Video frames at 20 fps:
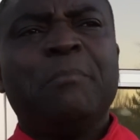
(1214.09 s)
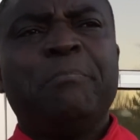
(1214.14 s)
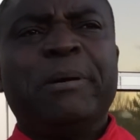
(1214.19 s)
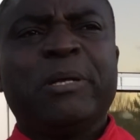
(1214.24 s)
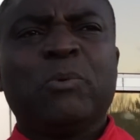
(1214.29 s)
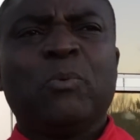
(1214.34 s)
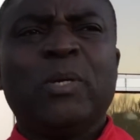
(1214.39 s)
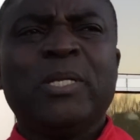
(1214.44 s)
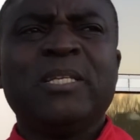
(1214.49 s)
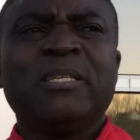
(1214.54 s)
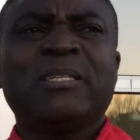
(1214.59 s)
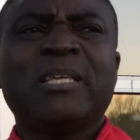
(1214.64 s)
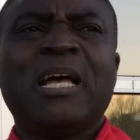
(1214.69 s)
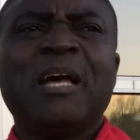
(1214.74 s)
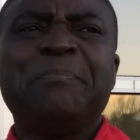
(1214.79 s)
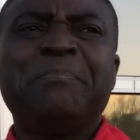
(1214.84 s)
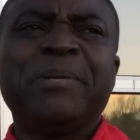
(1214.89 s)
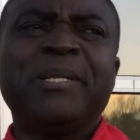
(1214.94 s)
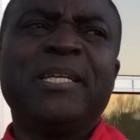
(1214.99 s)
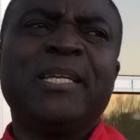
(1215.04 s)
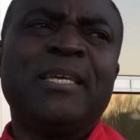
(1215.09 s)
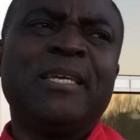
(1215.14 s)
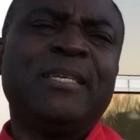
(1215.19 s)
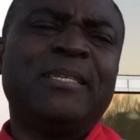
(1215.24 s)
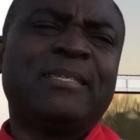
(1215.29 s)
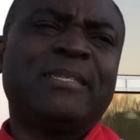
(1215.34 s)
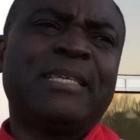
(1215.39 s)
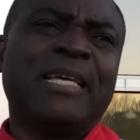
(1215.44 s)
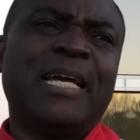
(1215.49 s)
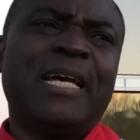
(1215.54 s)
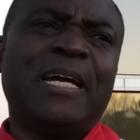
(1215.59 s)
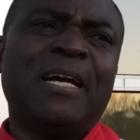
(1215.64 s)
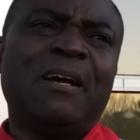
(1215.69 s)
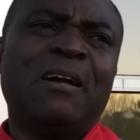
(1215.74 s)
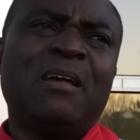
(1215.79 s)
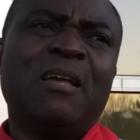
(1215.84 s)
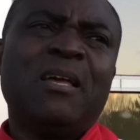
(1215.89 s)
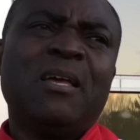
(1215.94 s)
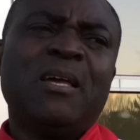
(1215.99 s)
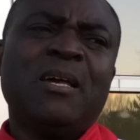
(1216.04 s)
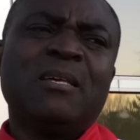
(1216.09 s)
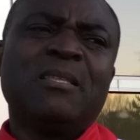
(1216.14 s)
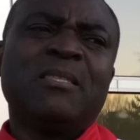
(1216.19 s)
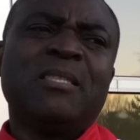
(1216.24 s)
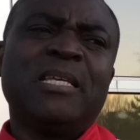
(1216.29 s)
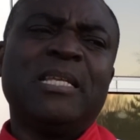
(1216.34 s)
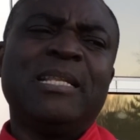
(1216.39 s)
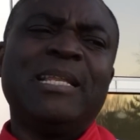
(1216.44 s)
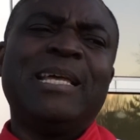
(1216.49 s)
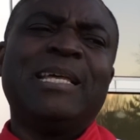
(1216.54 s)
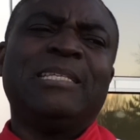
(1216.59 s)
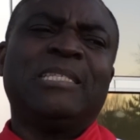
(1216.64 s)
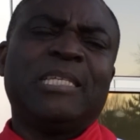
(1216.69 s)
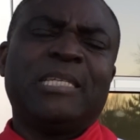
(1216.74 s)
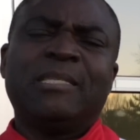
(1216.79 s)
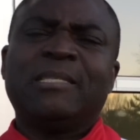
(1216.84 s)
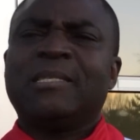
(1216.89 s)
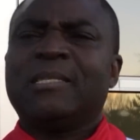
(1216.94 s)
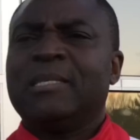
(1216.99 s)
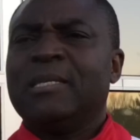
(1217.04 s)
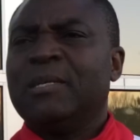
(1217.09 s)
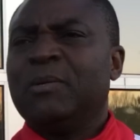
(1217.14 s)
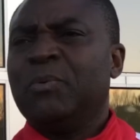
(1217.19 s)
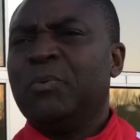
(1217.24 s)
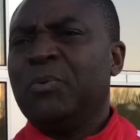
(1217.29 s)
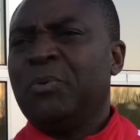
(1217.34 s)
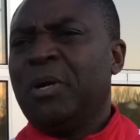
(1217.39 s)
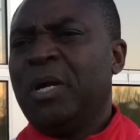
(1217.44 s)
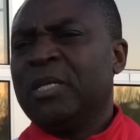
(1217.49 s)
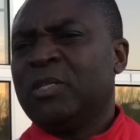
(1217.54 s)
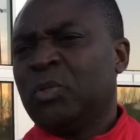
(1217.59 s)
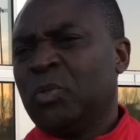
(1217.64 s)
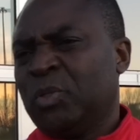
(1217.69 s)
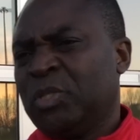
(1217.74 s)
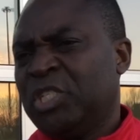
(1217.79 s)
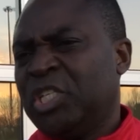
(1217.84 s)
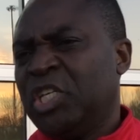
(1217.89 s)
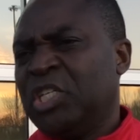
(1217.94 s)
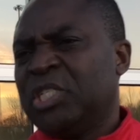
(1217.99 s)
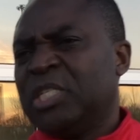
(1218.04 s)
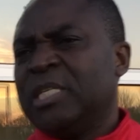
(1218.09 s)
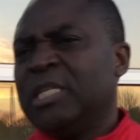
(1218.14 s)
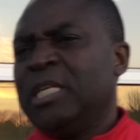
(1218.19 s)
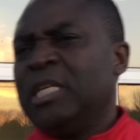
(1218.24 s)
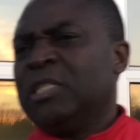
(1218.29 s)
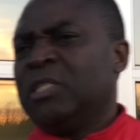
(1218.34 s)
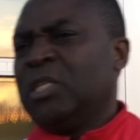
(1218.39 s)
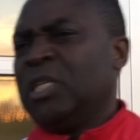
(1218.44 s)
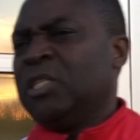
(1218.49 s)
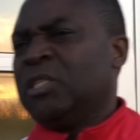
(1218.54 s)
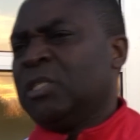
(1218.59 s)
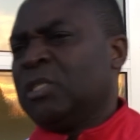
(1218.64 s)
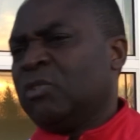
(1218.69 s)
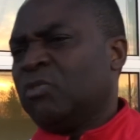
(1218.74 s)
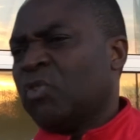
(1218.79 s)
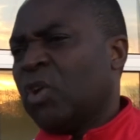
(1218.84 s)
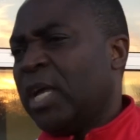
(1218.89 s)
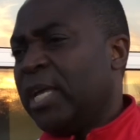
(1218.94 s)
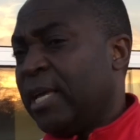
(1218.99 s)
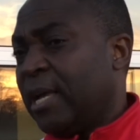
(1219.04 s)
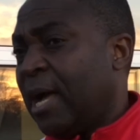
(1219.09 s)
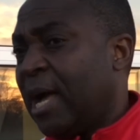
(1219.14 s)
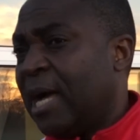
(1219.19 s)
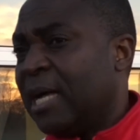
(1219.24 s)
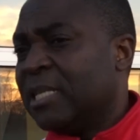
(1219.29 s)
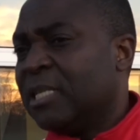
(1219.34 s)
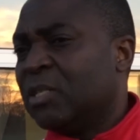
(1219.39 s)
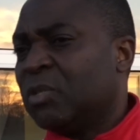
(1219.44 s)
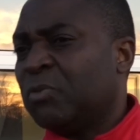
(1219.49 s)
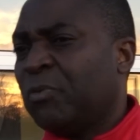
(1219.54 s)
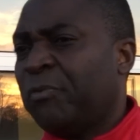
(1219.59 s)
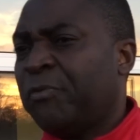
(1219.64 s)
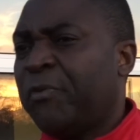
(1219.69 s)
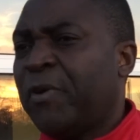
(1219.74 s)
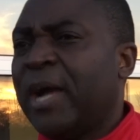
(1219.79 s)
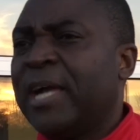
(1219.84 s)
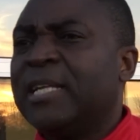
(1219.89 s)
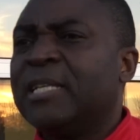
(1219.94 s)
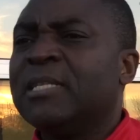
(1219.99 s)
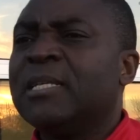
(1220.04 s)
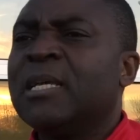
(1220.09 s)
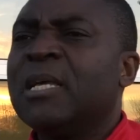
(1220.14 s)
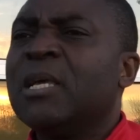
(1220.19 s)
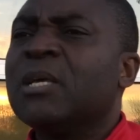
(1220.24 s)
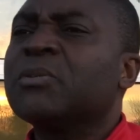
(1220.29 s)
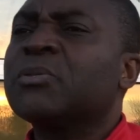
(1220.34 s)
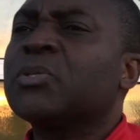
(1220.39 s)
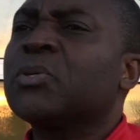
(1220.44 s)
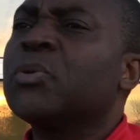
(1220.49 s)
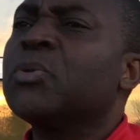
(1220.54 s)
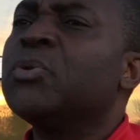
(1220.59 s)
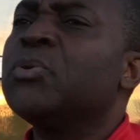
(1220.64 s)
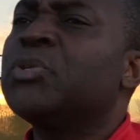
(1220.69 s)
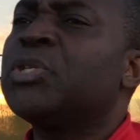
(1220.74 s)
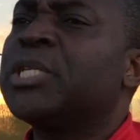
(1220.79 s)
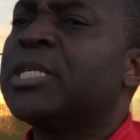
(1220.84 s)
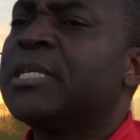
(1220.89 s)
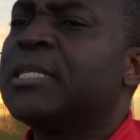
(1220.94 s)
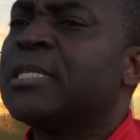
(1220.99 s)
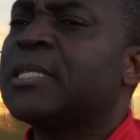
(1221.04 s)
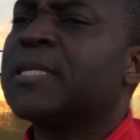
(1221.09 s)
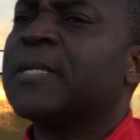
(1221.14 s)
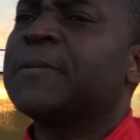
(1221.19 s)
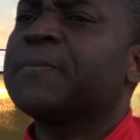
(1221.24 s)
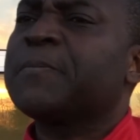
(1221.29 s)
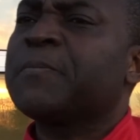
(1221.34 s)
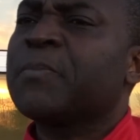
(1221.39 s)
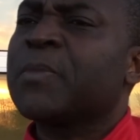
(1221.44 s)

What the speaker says: But what is happening is the Legends Association is trying hard to find solutions